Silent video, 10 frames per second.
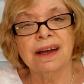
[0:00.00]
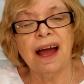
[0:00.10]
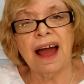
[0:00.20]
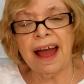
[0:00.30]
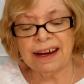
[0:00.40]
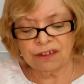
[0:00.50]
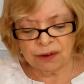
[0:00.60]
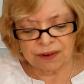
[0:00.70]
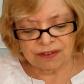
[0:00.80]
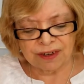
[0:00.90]
and to
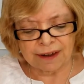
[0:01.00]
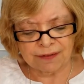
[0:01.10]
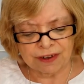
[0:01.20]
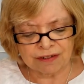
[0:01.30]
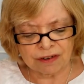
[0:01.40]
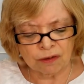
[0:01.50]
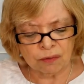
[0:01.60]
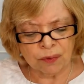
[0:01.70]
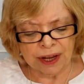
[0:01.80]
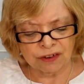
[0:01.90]
receive his
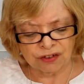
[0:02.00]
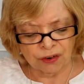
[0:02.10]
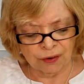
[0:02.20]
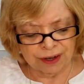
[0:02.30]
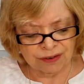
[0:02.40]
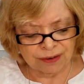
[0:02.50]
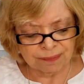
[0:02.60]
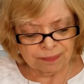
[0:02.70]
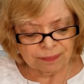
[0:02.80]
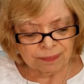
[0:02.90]
reassurance,
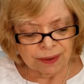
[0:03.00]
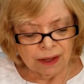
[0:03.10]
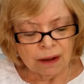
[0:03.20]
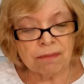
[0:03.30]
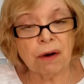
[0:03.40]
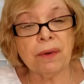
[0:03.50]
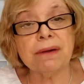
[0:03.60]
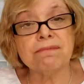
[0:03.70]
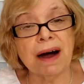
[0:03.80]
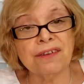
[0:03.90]
but we
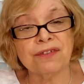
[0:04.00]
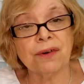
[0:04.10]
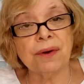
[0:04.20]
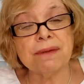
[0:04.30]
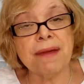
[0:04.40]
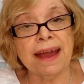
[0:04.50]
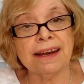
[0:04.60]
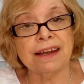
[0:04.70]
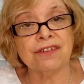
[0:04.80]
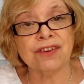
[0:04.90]
must
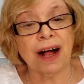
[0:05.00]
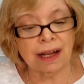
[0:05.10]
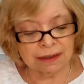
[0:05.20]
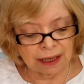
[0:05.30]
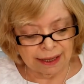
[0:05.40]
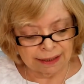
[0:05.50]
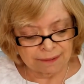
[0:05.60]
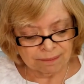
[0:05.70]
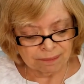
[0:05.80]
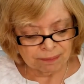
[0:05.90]
remain childlike.
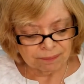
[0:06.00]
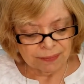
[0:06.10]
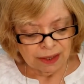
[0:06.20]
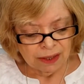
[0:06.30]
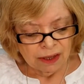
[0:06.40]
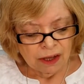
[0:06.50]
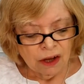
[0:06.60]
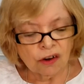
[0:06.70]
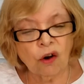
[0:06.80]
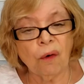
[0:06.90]

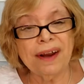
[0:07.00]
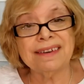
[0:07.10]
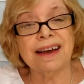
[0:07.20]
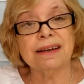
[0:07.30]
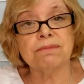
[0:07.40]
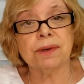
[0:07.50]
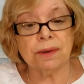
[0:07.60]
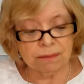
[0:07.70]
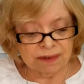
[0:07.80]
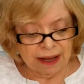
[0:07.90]
Corrie Ten
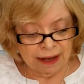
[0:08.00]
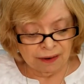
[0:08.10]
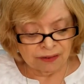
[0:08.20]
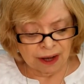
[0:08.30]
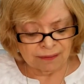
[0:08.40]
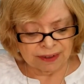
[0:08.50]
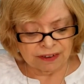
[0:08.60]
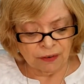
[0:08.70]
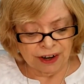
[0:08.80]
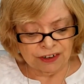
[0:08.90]
Boom tells of a
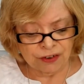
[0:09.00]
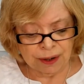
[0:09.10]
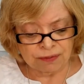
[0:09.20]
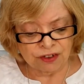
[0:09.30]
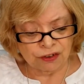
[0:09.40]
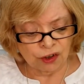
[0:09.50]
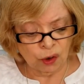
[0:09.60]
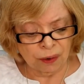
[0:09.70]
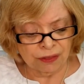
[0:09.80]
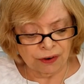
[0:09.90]
train trip she took
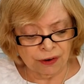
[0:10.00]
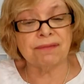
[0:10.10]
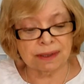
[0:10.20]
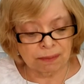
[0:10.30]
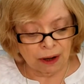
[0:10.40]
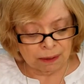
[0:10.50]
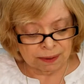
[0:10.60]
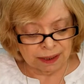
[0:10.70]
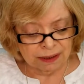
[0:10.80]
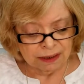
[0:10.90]
with her papa.